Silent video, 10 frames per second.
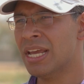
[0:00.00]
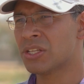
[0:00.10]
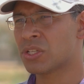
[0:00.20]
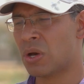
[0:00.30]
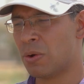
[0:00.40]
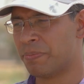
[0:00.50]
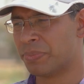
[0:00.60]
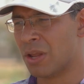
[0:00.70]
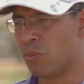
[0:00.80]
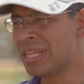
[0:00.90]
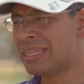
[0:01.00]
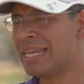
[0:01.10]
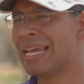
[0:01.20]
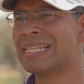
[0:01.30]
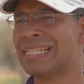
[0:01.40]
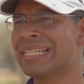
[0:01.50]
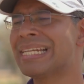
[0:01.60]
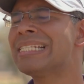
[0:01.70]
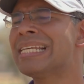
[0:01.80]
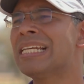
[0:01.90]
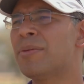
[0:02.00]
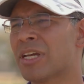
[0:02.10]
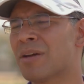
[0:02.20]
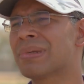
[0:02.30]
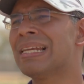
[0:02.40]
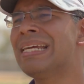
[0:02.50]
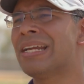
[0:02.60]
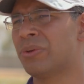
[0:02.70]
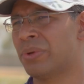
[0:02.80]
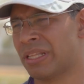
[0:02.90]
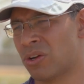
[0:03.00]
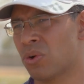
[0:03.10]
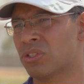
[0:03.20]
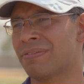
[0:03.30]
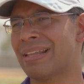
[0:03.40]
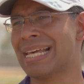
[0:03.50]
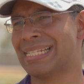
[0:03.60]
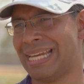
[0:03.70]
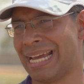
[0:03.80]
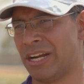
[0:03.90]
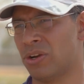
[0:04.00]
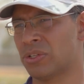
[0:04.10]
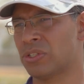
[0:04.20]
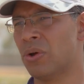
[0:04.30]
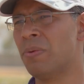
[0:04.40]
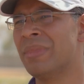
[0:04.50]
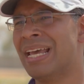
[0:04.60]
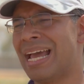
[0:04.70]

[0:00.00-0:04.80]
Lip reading: So one thing has increasingly become clear during the course of last decade or so,